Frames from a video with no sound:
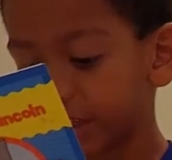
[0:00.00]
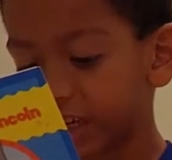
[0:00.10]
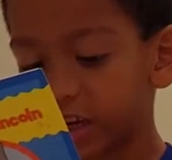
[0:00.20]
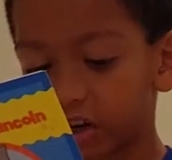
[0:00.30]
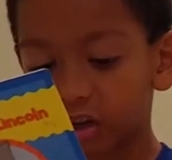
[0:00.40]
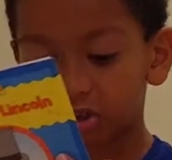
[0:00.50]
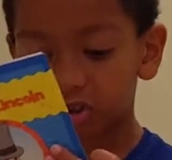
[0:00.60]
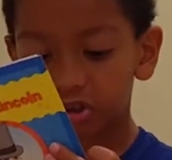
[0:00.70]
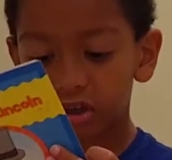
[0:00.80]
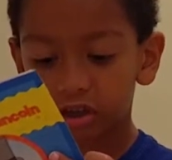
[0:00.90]
It
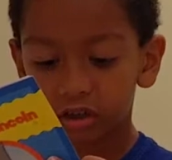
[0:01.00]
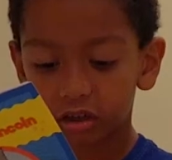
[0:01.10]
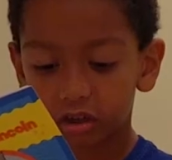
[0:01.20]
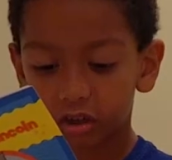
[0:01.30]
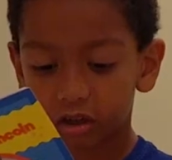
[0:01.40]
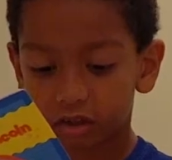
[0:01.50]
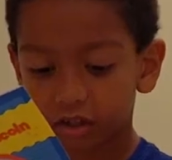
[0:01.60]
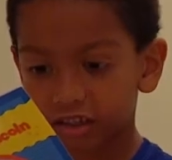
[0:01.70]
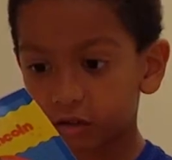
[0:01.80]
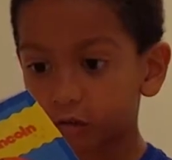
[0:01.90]
honors
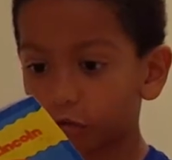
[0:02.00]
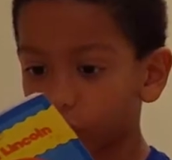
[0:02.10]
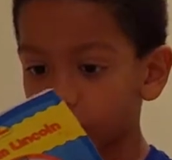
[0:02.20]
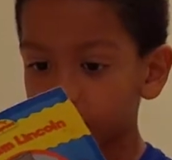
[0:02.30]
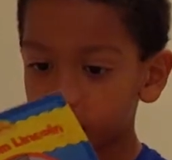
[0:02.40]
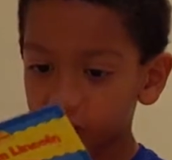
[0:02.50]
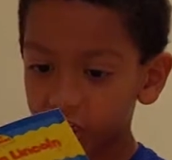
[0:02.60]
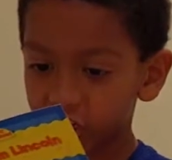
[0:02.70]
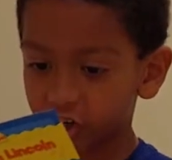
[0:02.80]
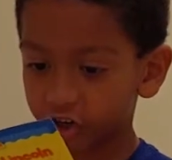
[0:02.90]
this great
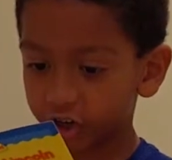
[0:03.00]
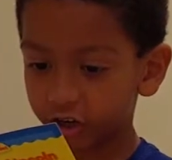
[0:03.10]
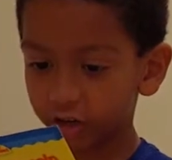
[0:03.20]
leader.